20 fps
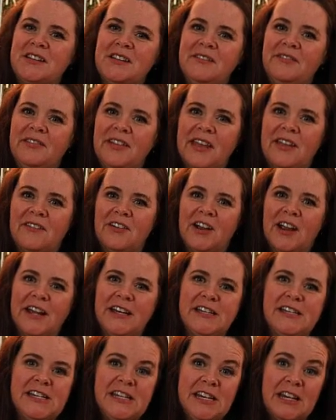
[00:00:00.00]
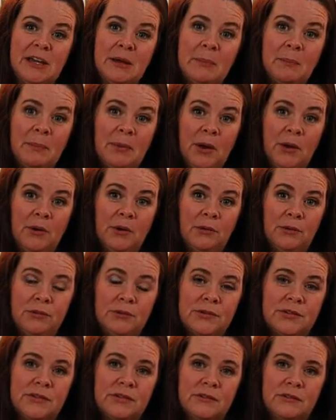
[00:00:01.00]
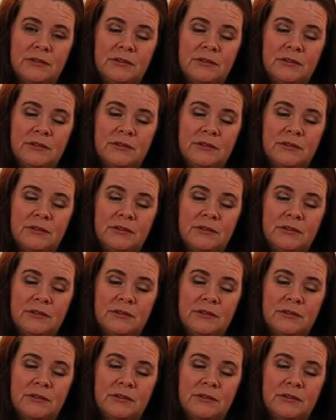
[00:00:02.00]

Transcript: the flavor and decompose